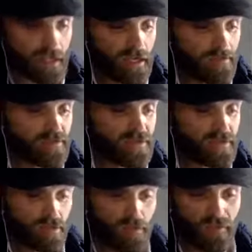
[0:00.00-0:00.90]
hymns
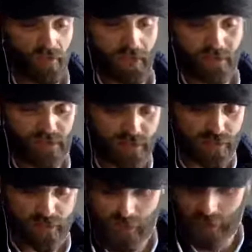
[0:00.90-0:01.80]
with the name
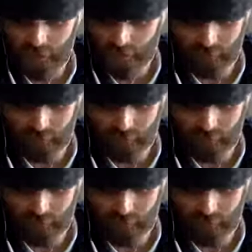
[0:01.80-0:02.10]
Jesus in it,